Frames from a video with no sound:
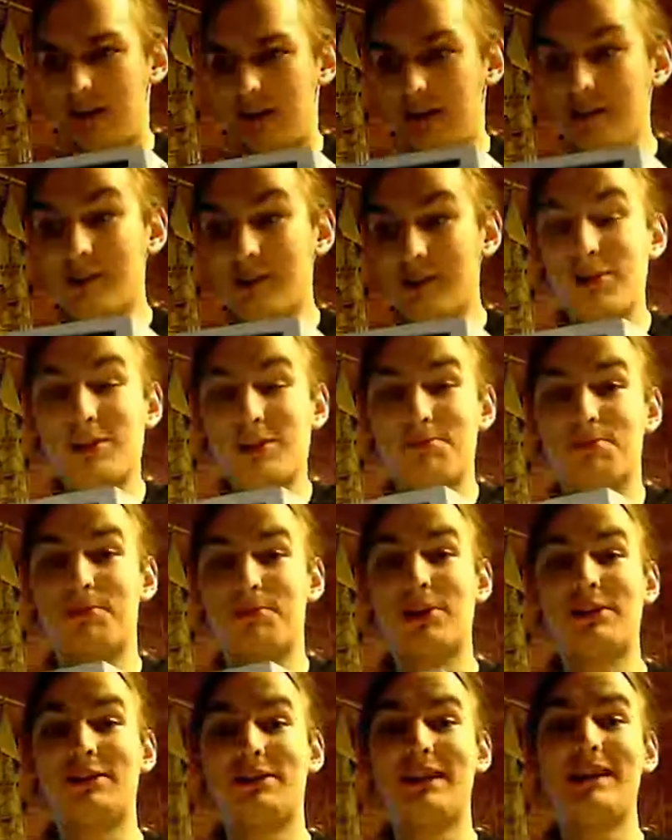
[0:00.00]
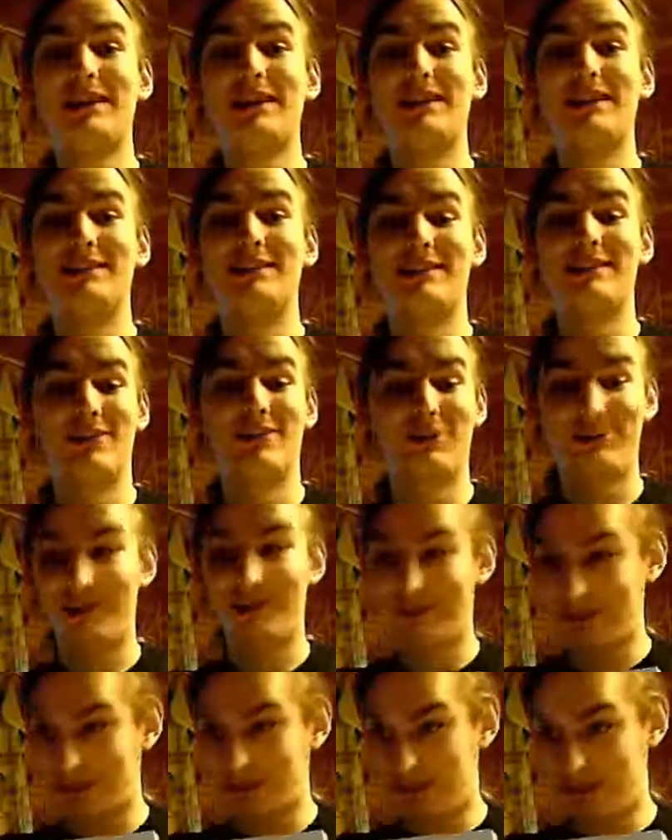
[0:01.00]
you can really place any Nintendo
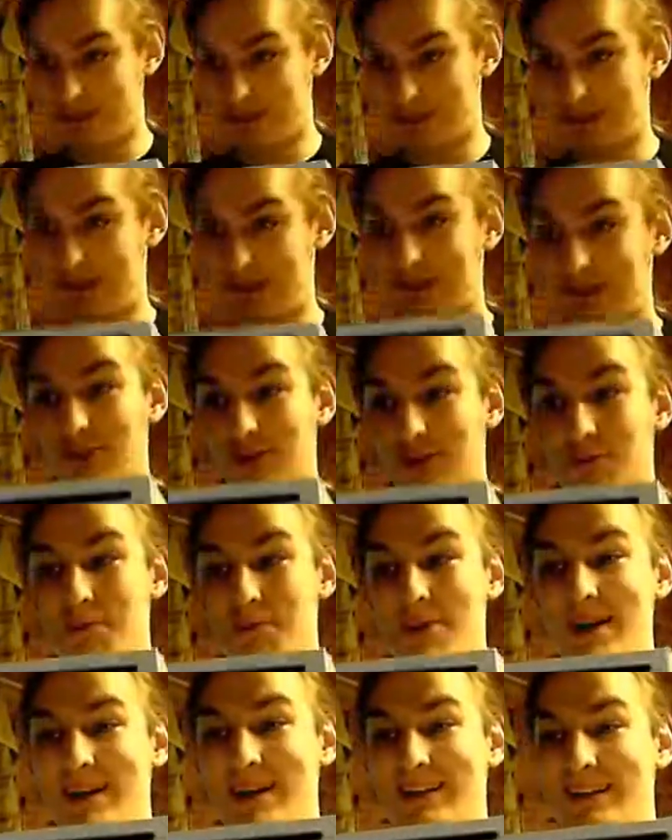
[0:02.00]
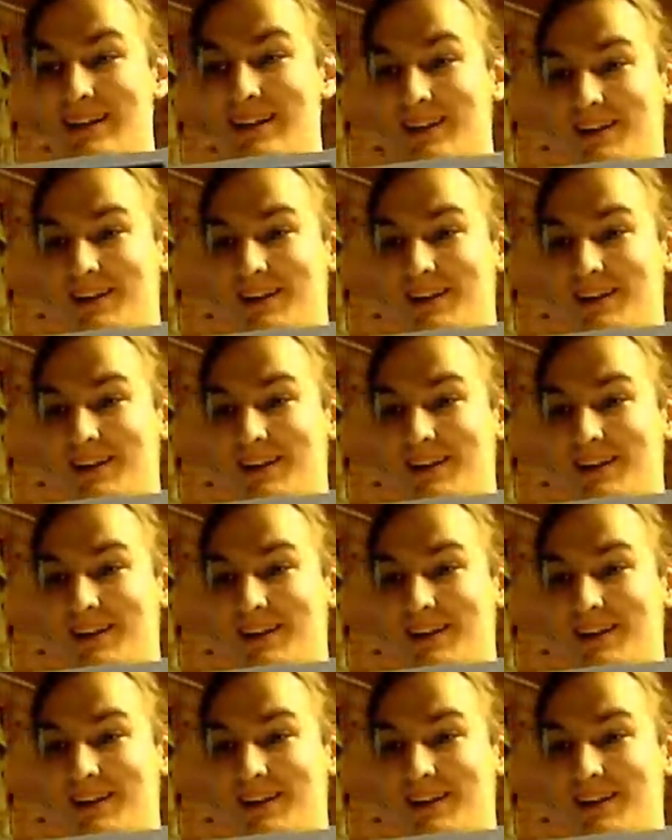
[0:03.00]
system over this. It's so big.